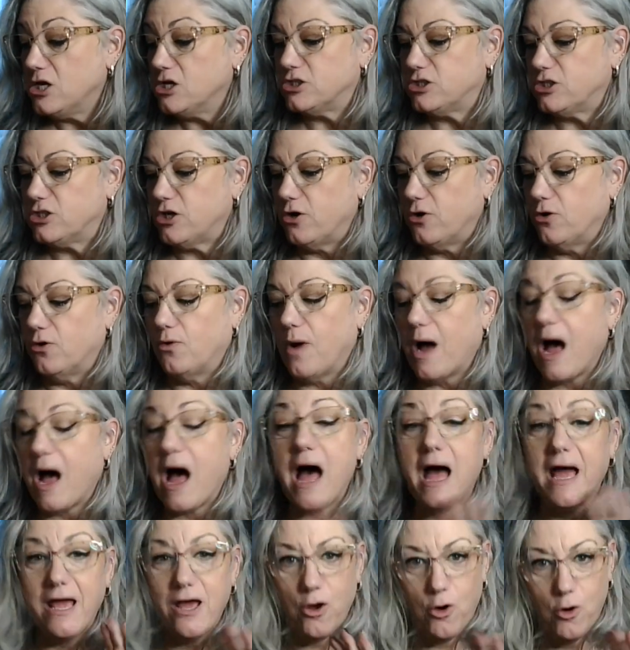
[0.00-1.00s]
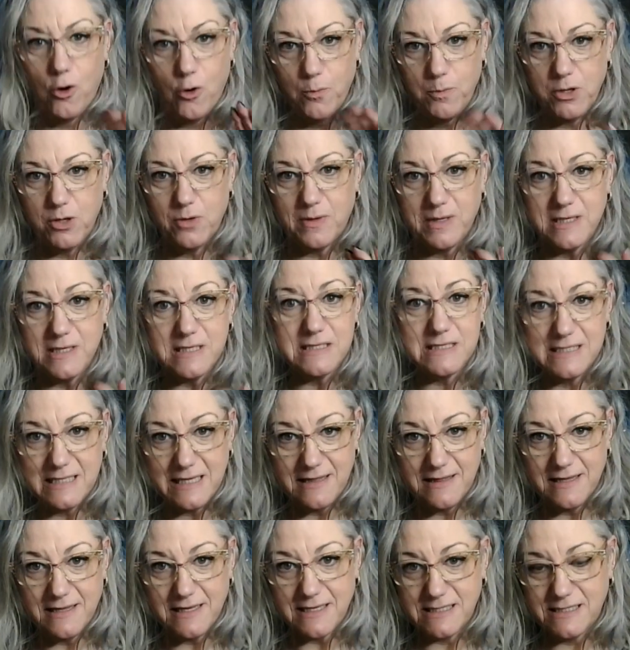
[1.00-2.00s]
So I hope you can
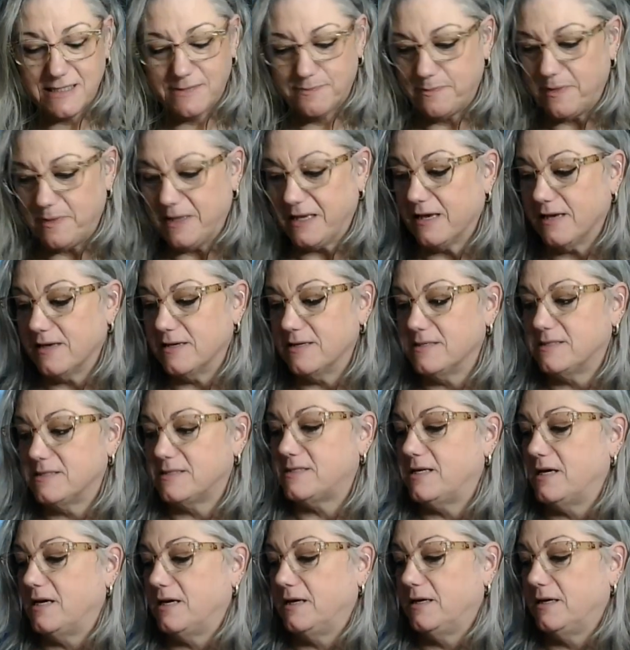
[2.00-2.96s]
see this because